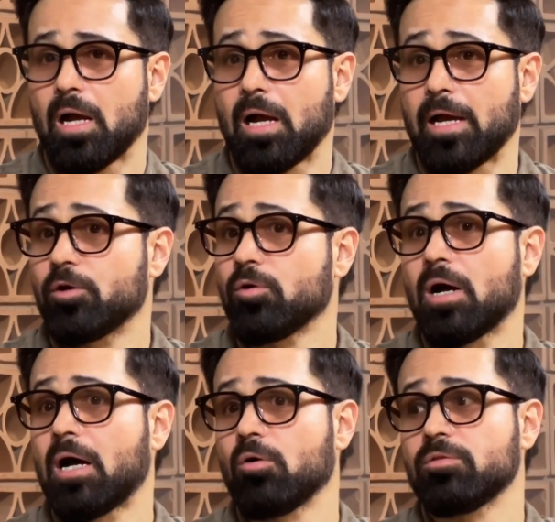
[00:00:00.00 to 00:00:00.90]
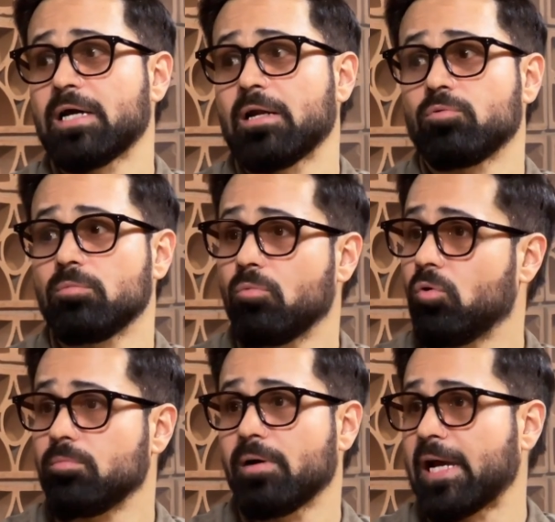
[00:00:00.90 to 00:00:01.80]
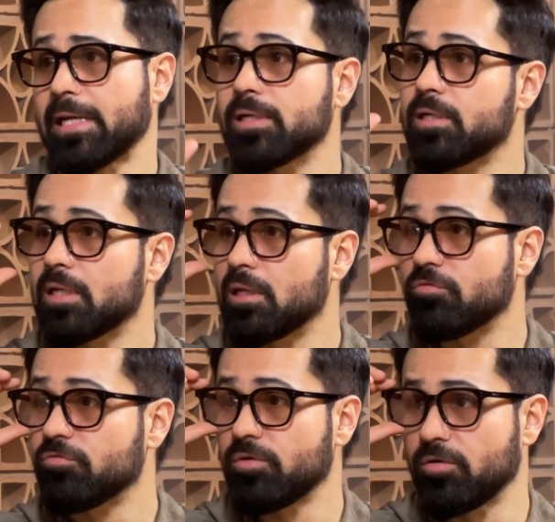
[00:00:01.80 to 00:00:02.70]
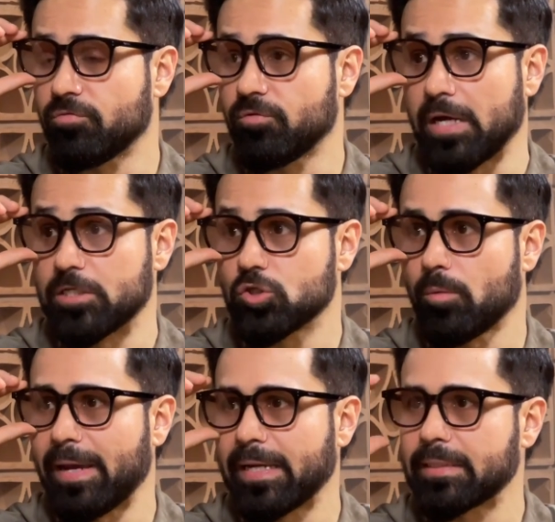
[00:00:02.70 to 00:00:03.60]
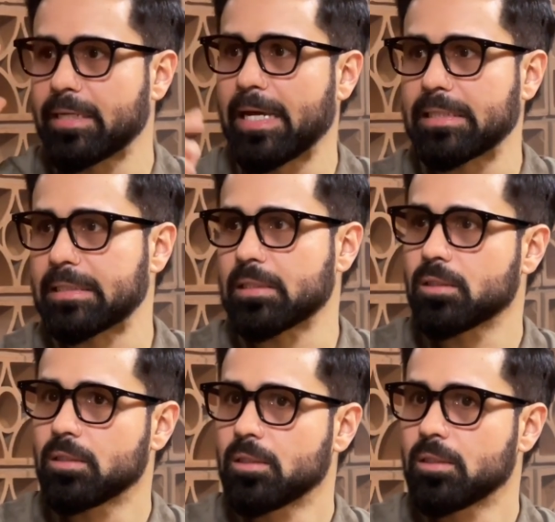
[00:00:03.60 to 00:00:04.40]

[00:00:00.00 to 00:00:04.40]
I don't know how that will mold my identity if I stop acting.